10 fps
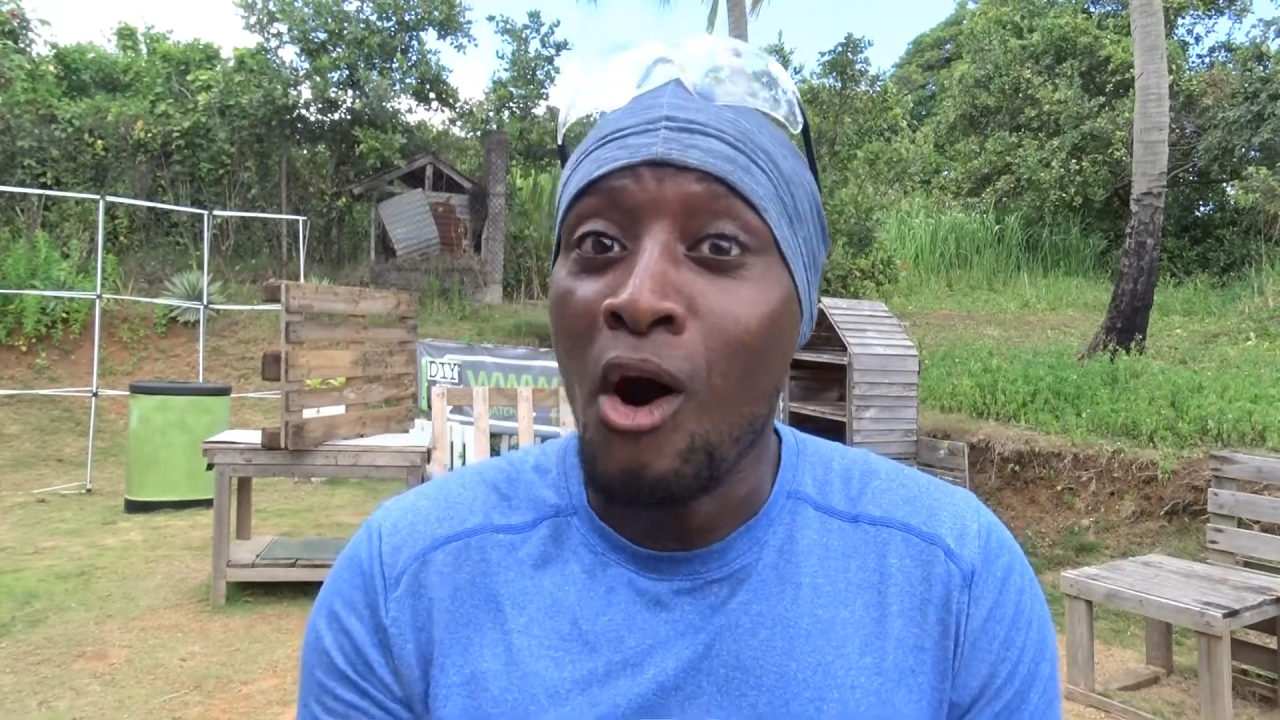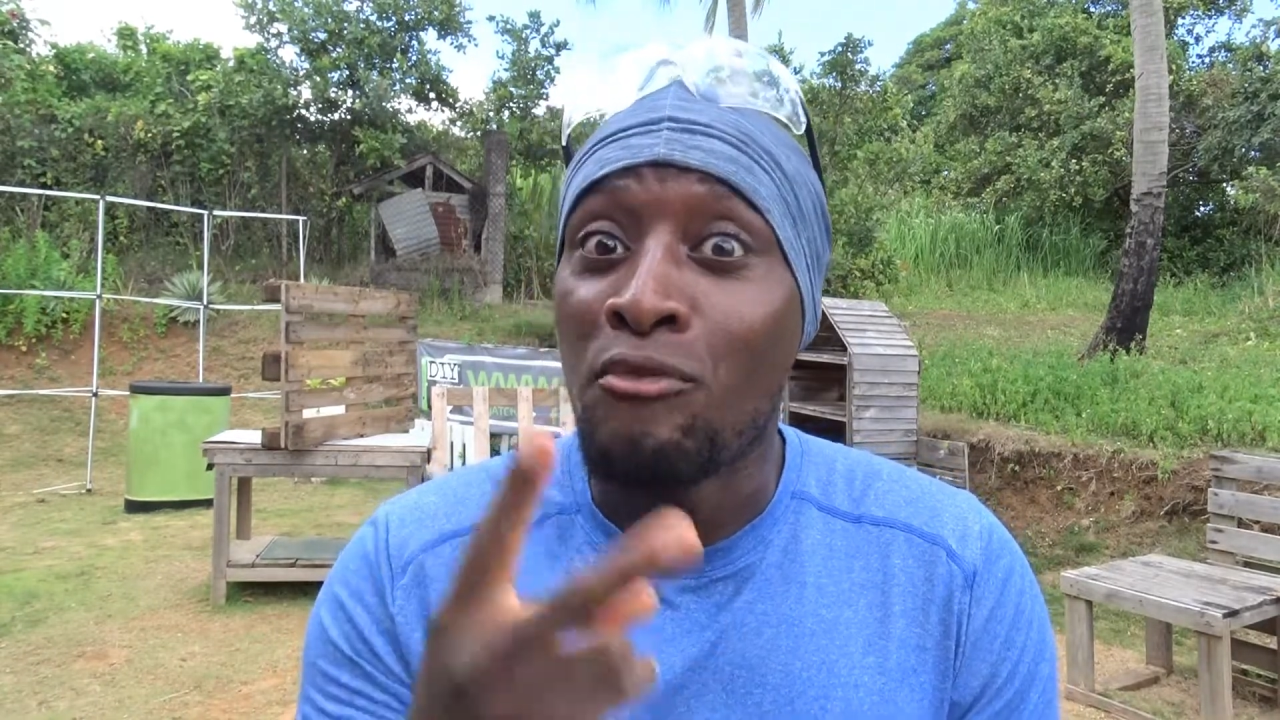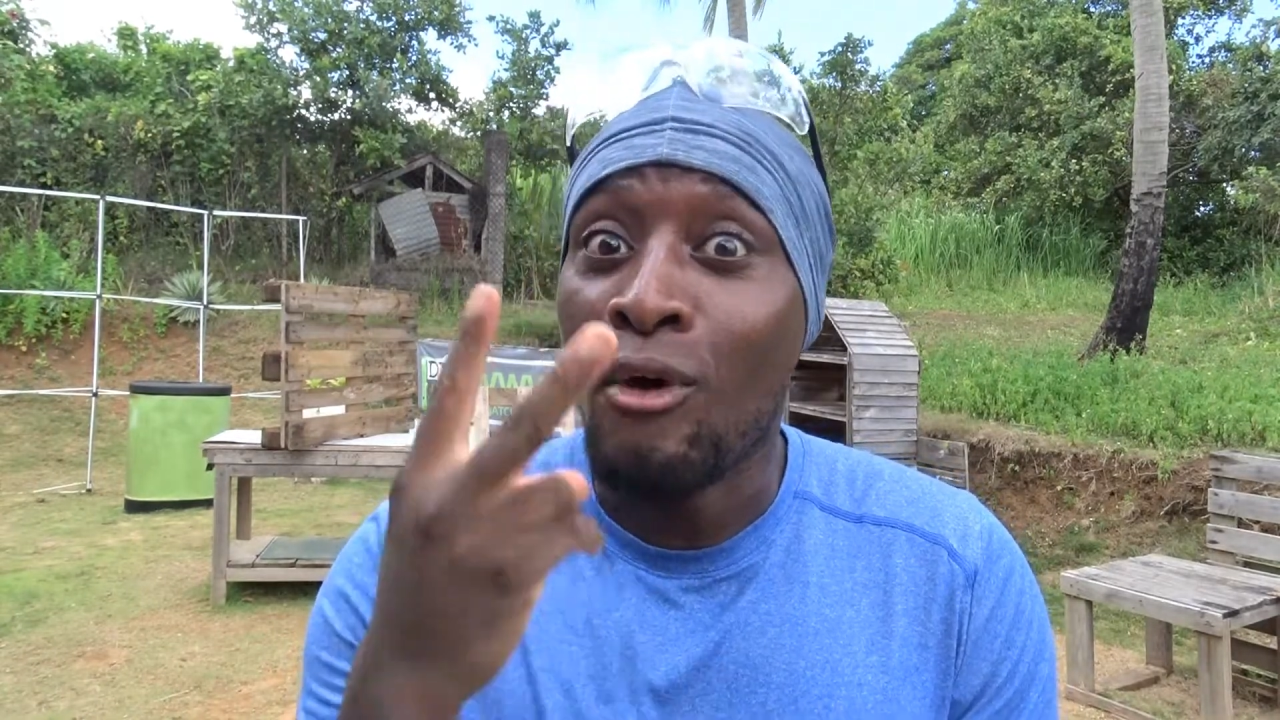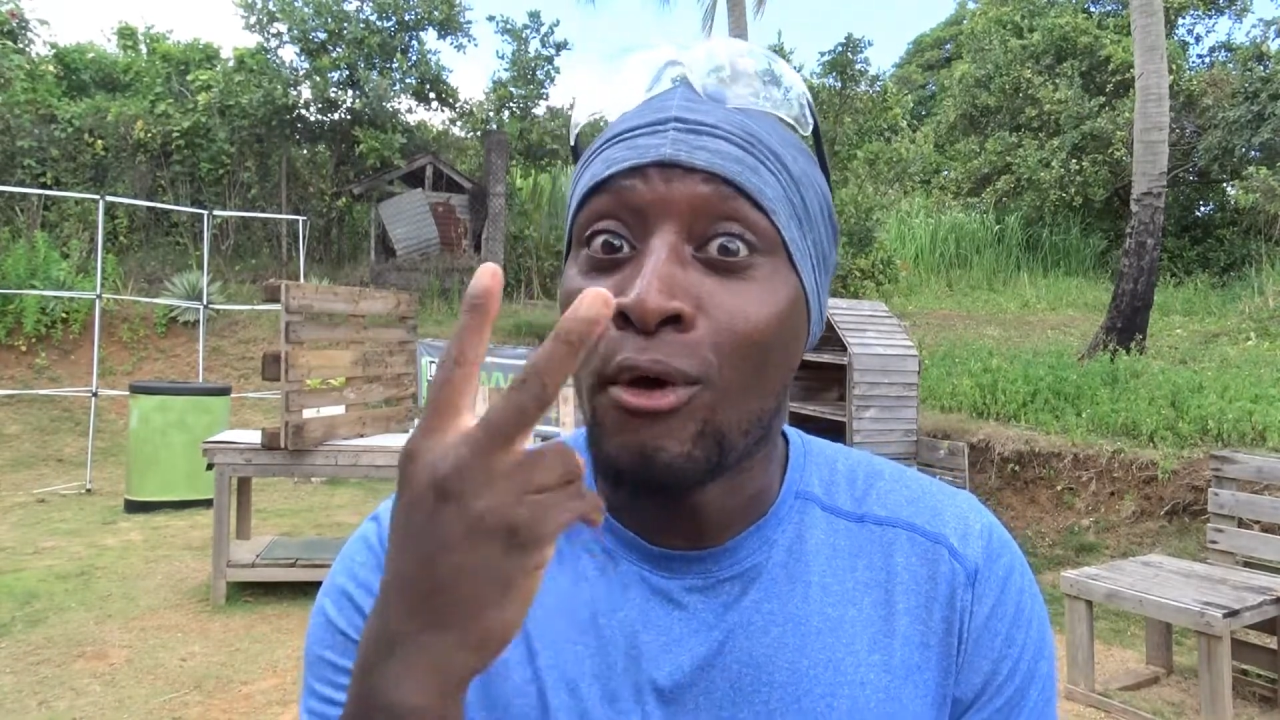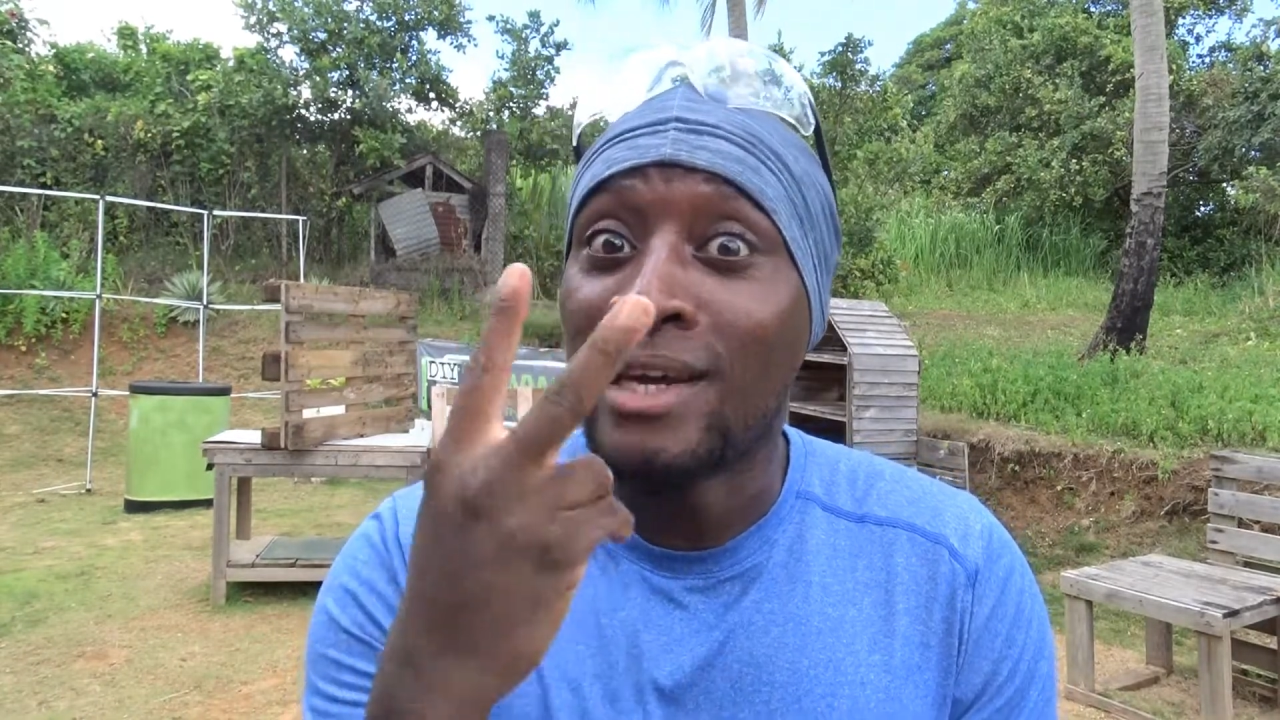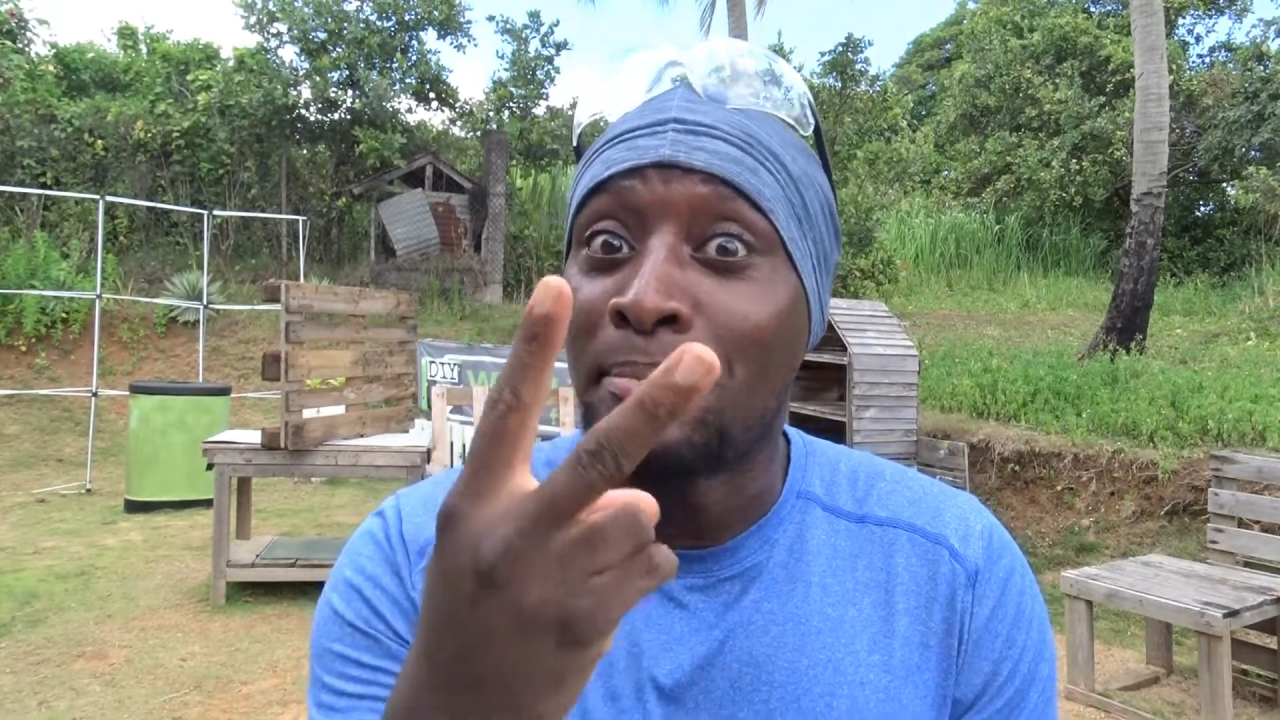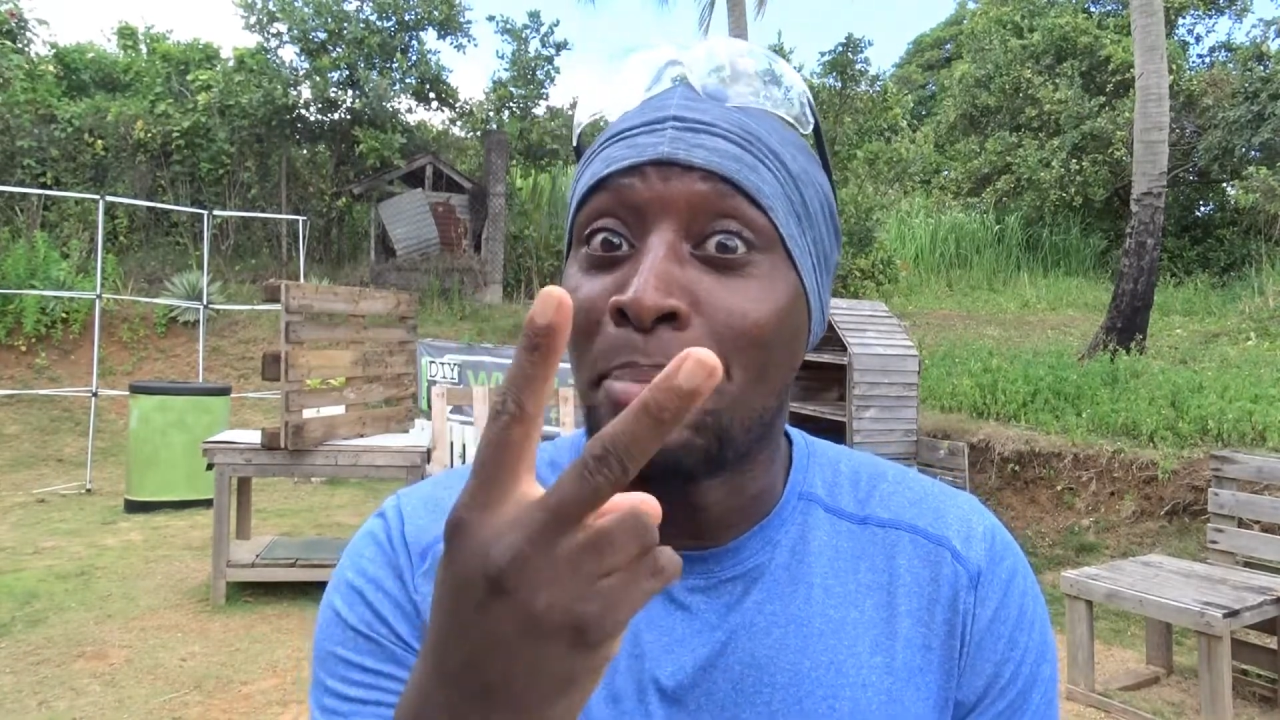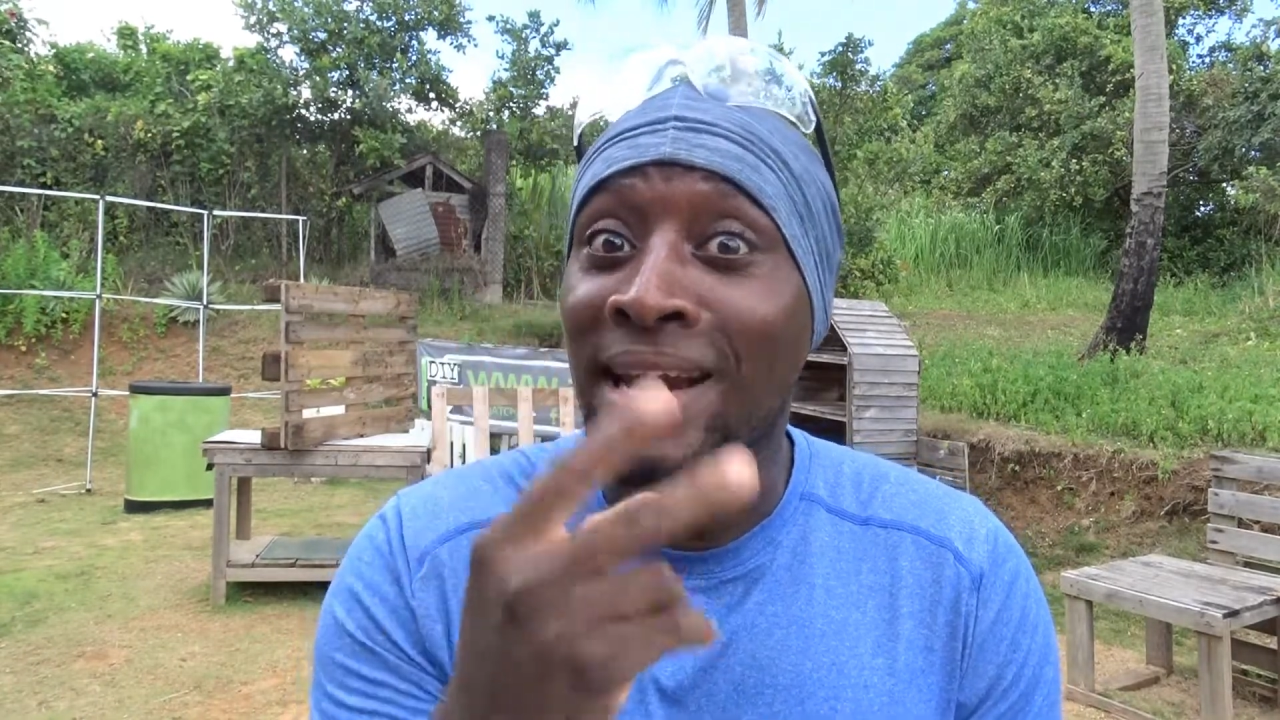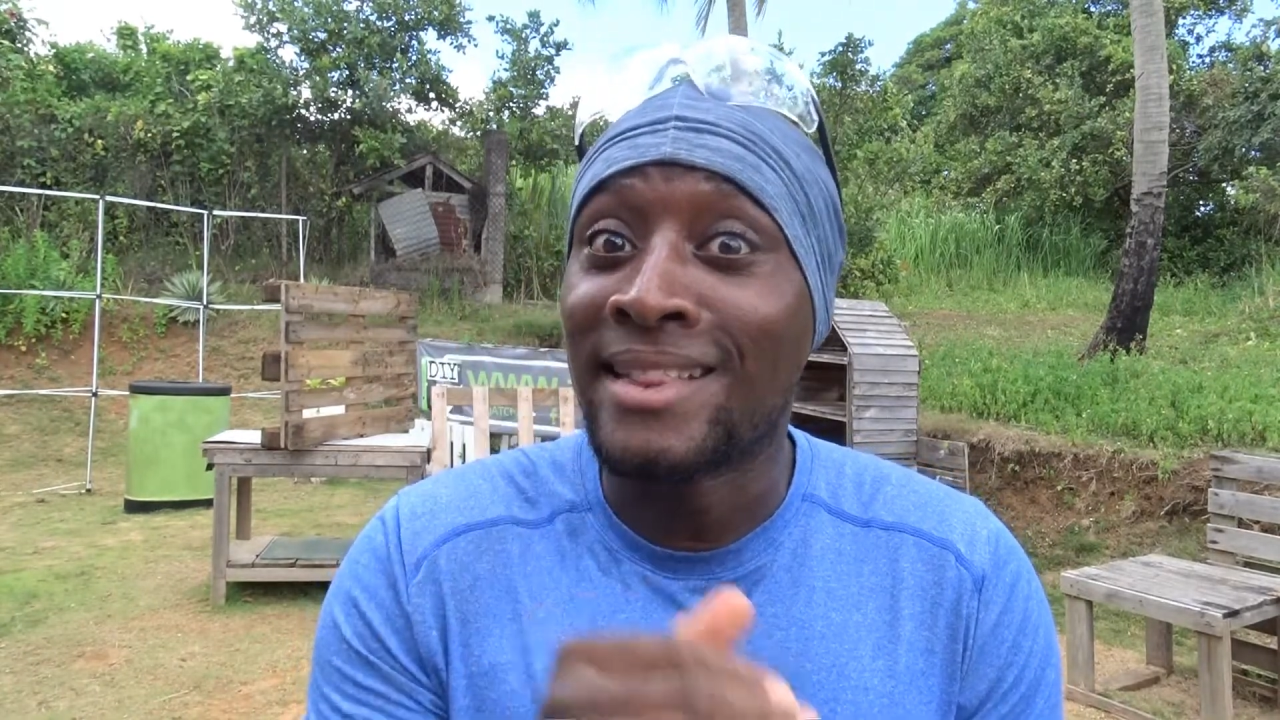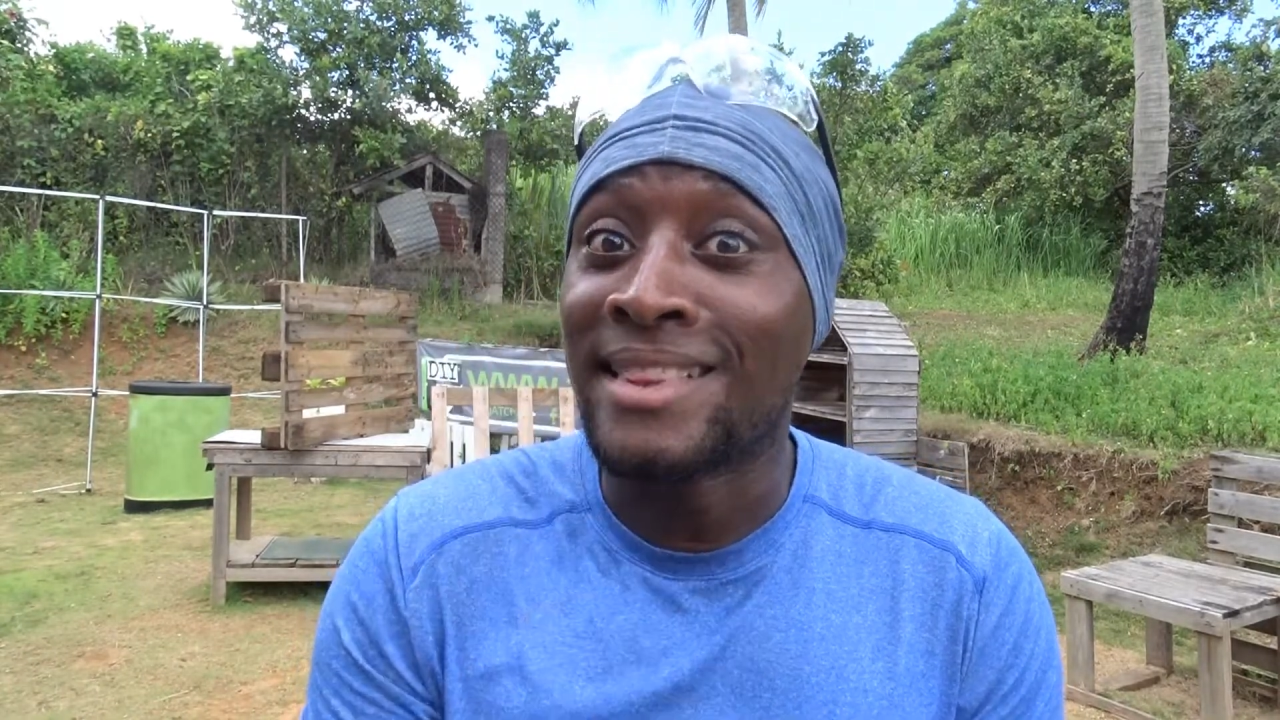of our
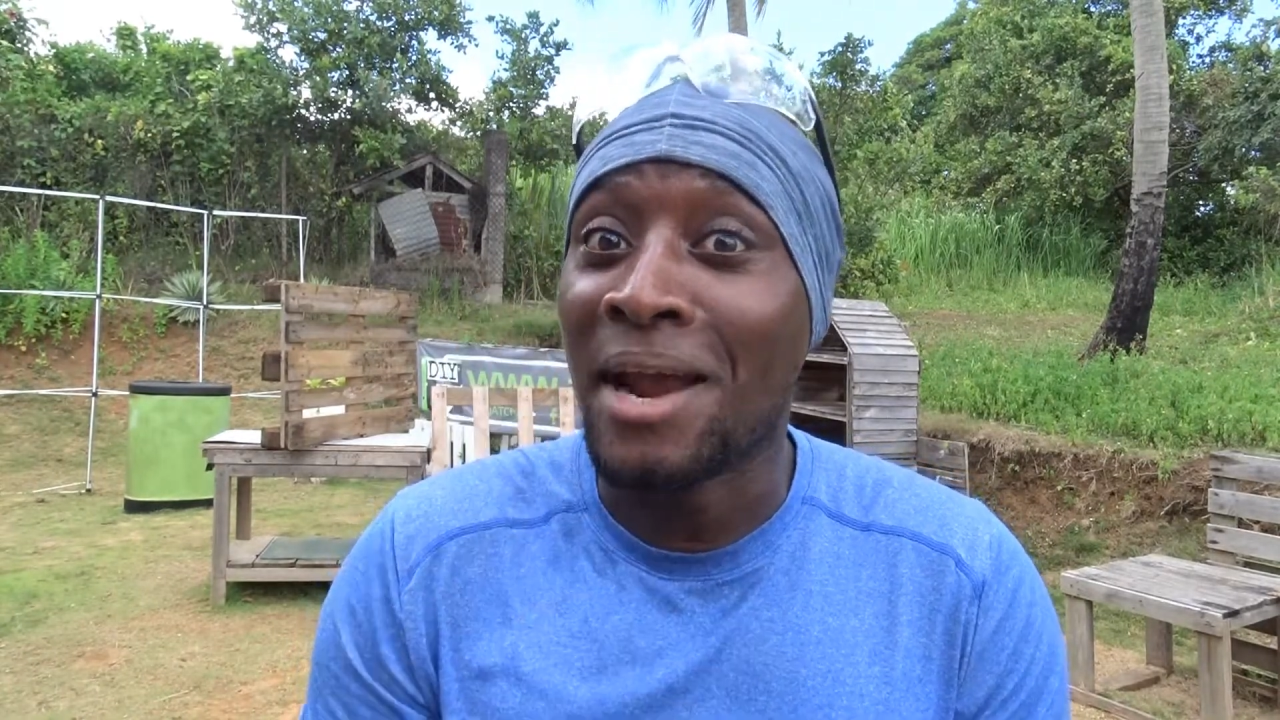Pallet